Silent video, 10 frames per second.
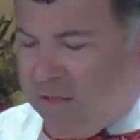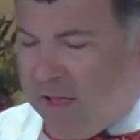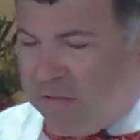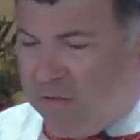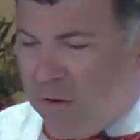
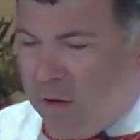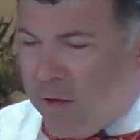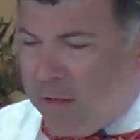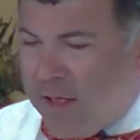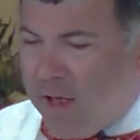
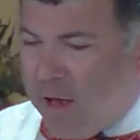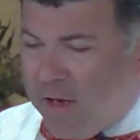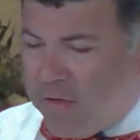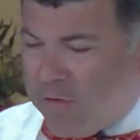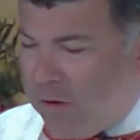
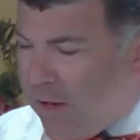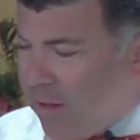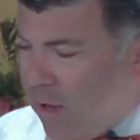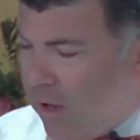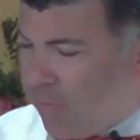yesterday in
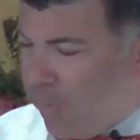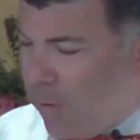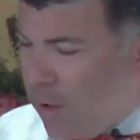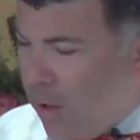the gospel,